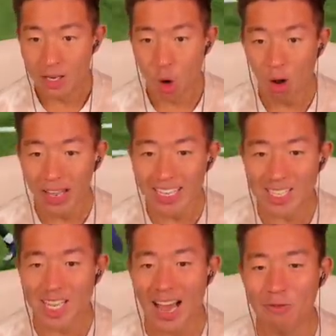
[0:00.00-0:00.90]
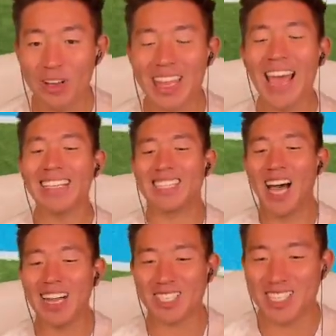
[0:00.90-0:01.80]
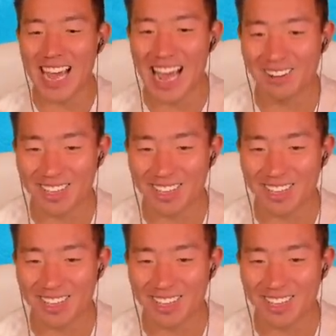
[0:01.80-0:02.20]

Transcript: Corbin Sun with a oh. touchdown.